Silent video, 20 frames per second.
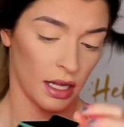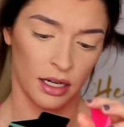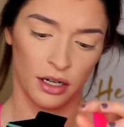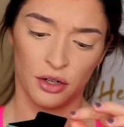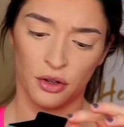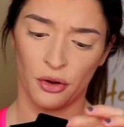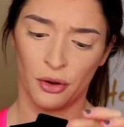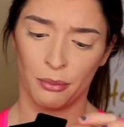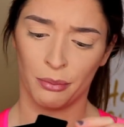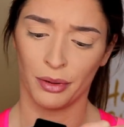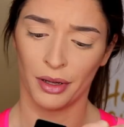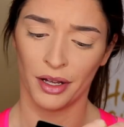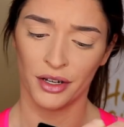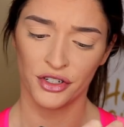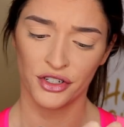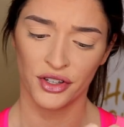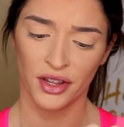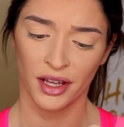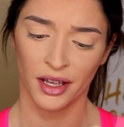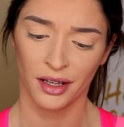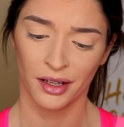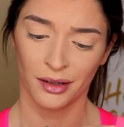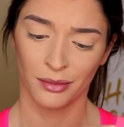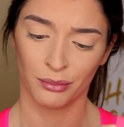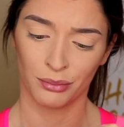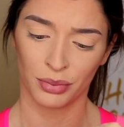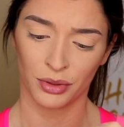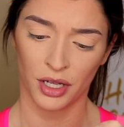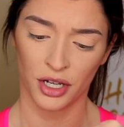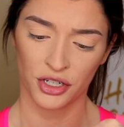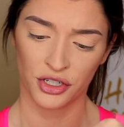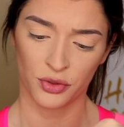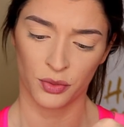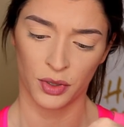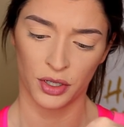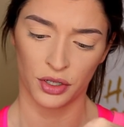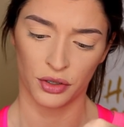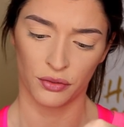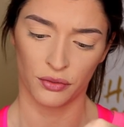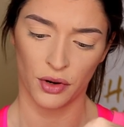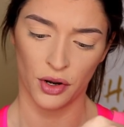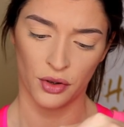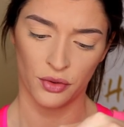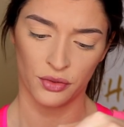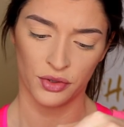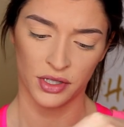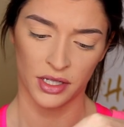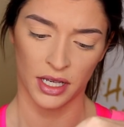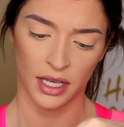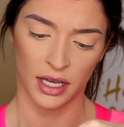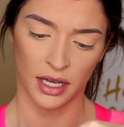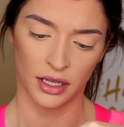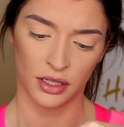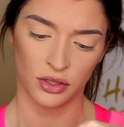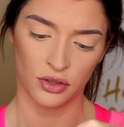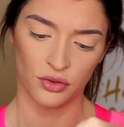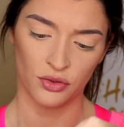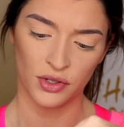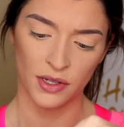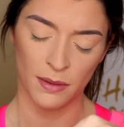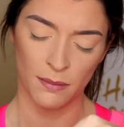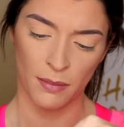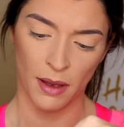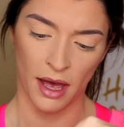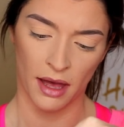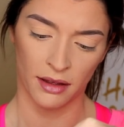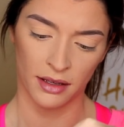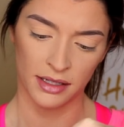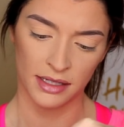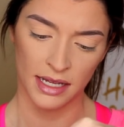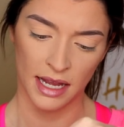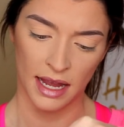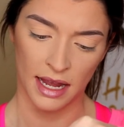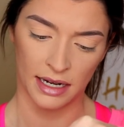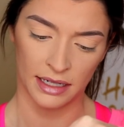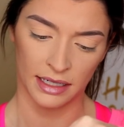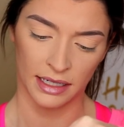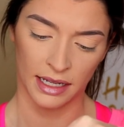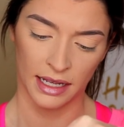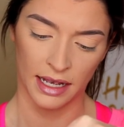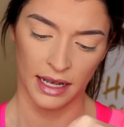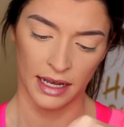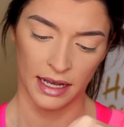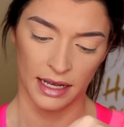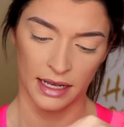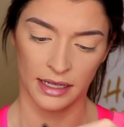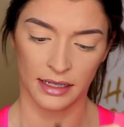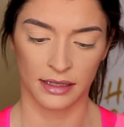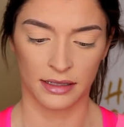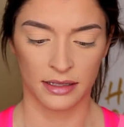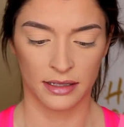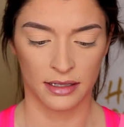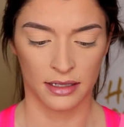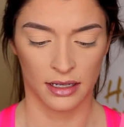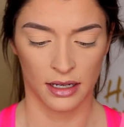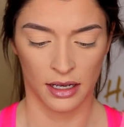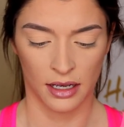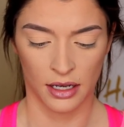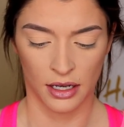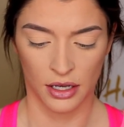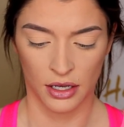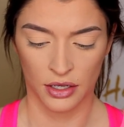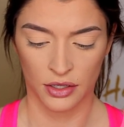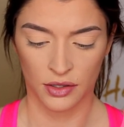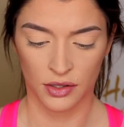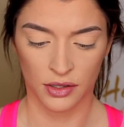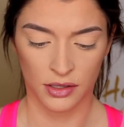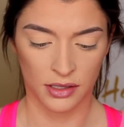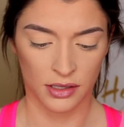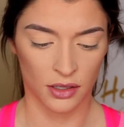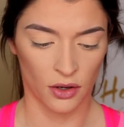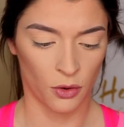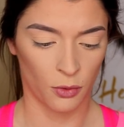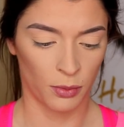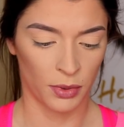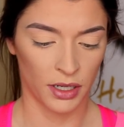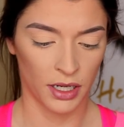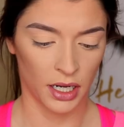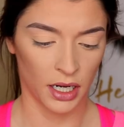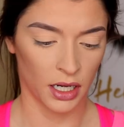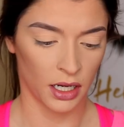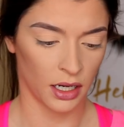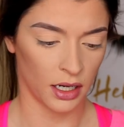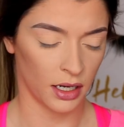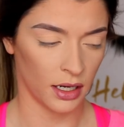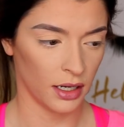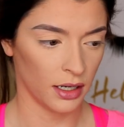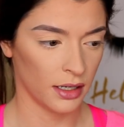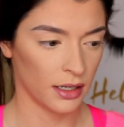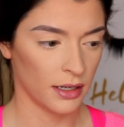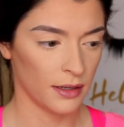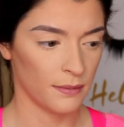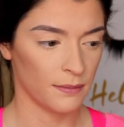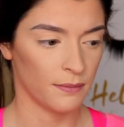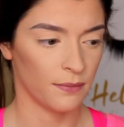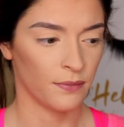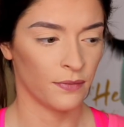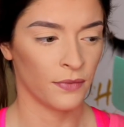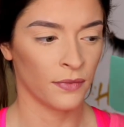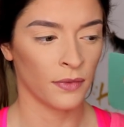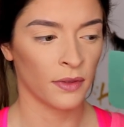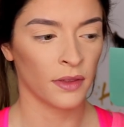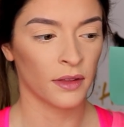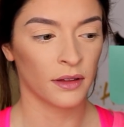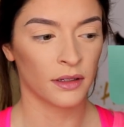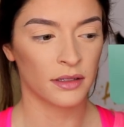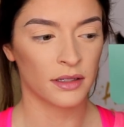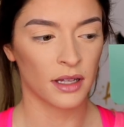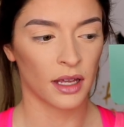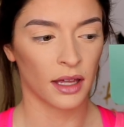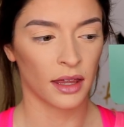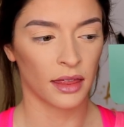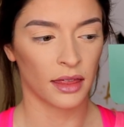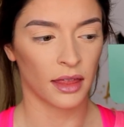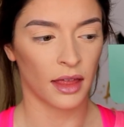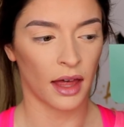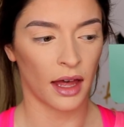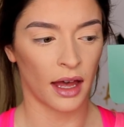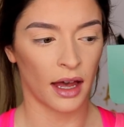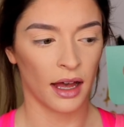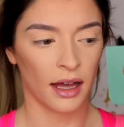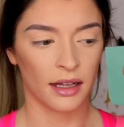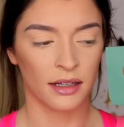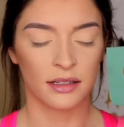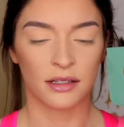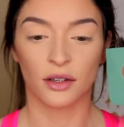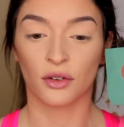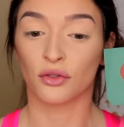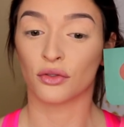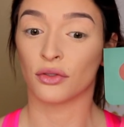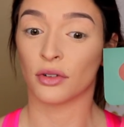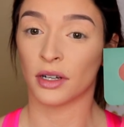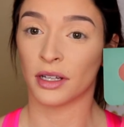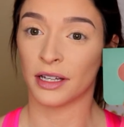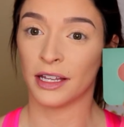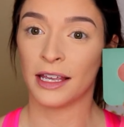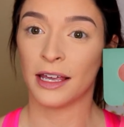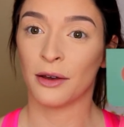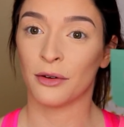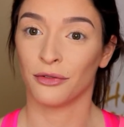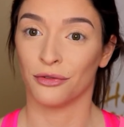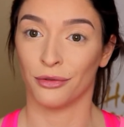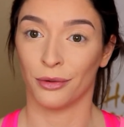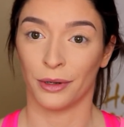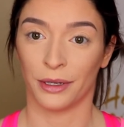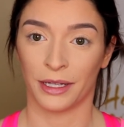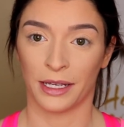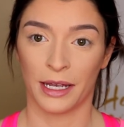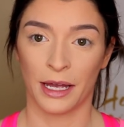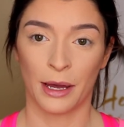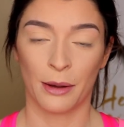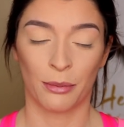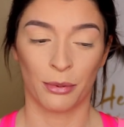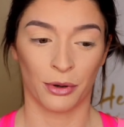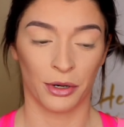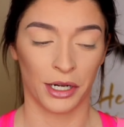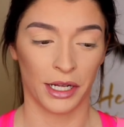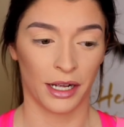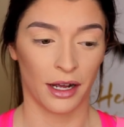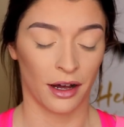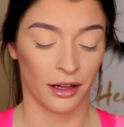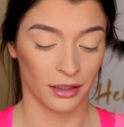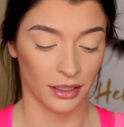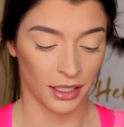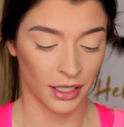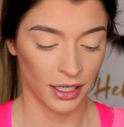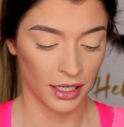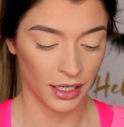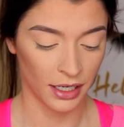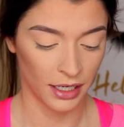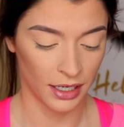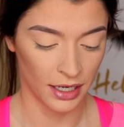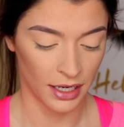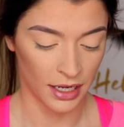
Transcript: I don't know, a blush thing. Blush Winter Rose Kit. Use in palettes and kits. Let's open it up. Looks like that. It's a really, really pretty color.